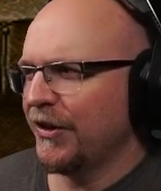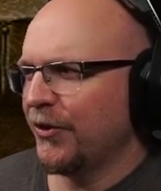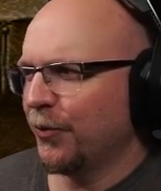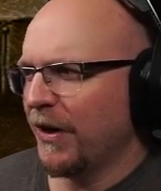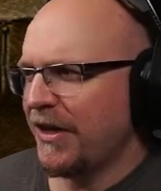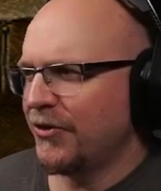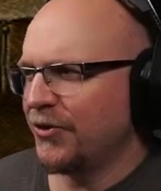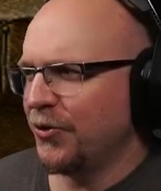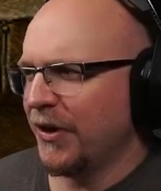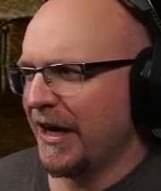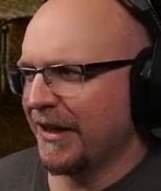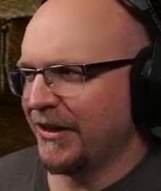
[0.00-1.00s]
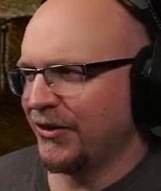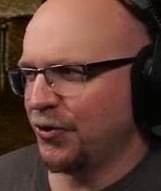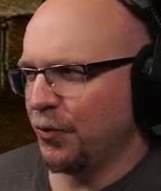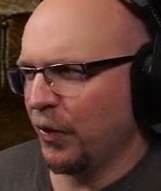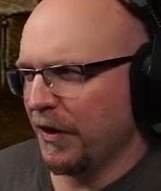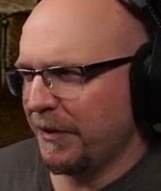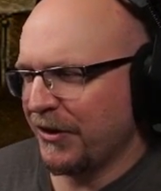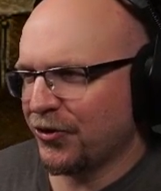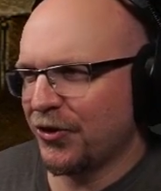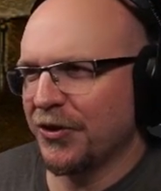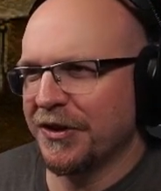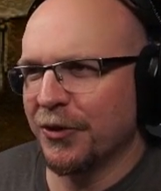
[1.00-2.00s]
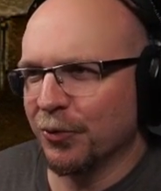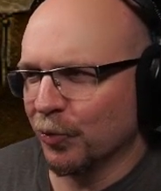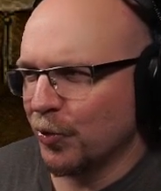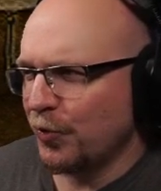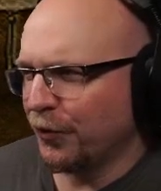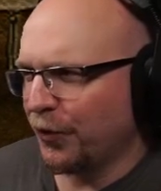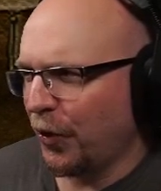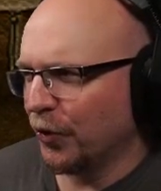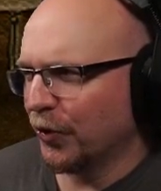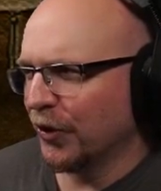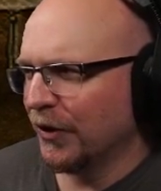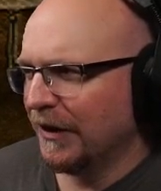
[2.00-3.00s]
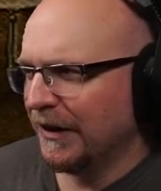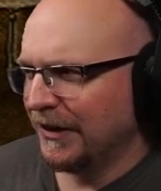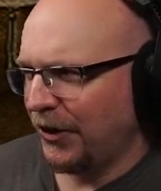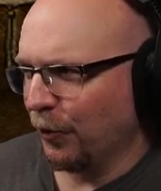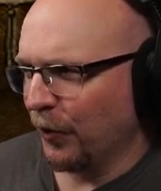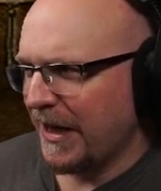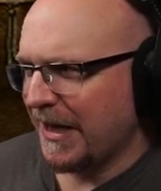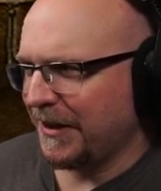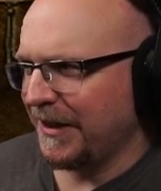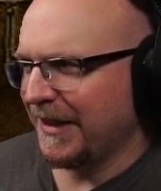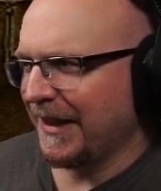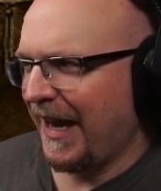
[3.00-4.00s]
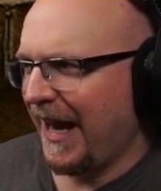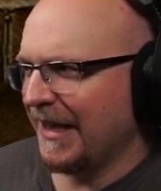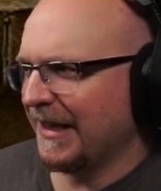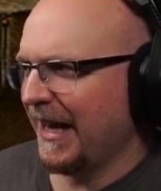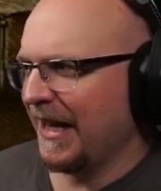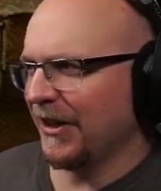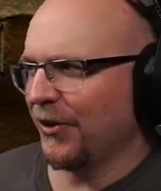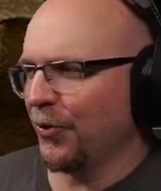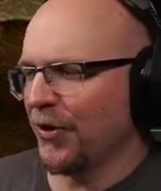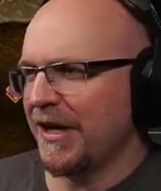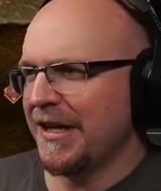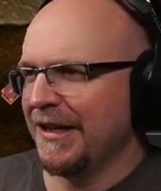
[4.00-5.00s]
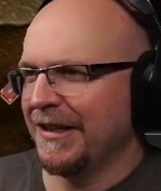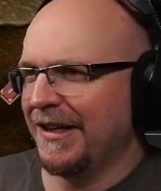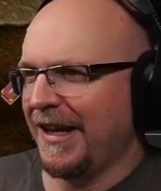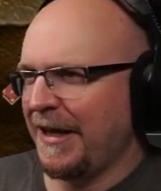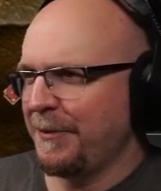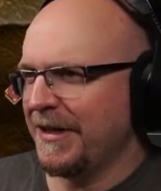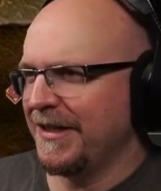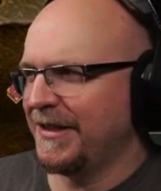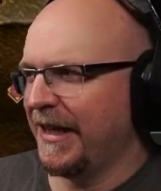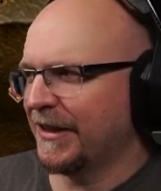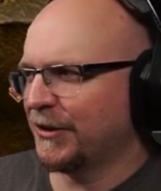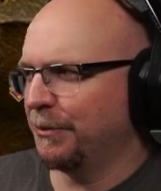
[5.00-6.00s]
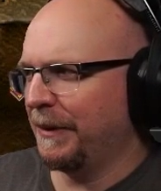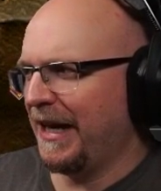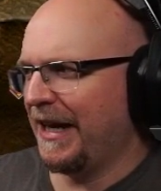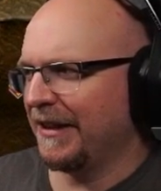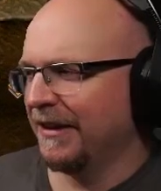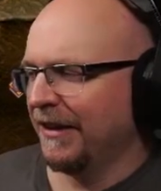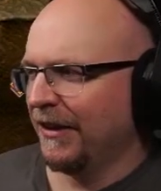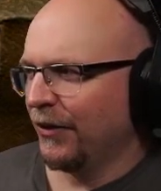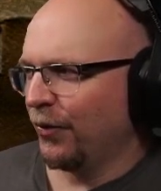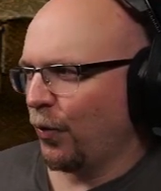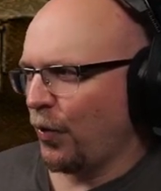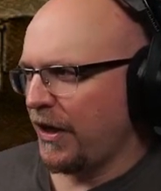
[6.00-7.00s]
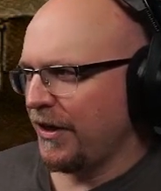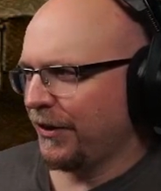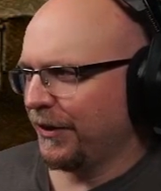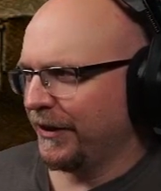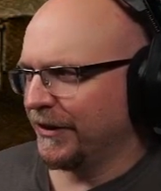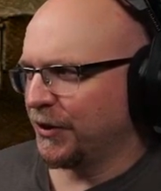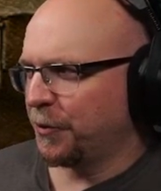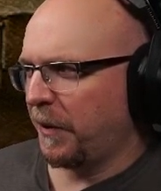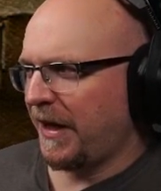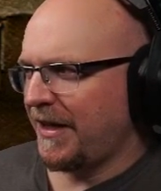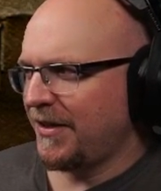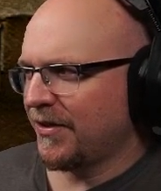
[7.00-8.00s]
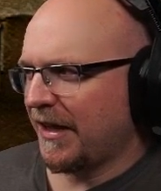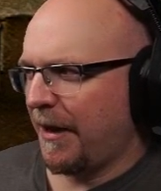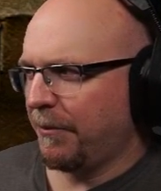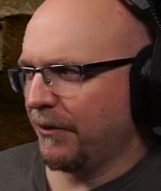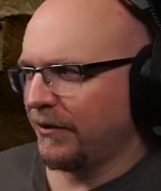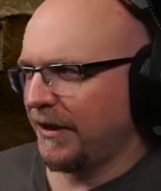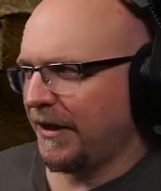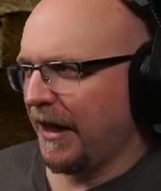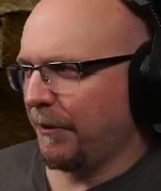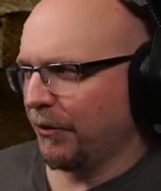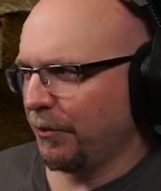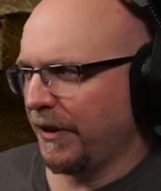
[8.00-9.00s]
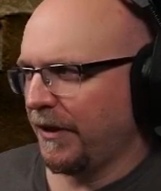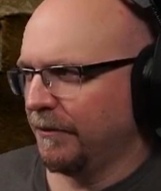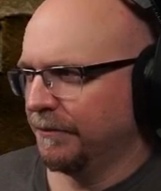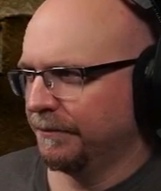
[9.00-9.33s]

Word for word: The way you do that is you wanna make sure you're in the root folder you right click, add category, name it DexBot with a space, capital D, capital B.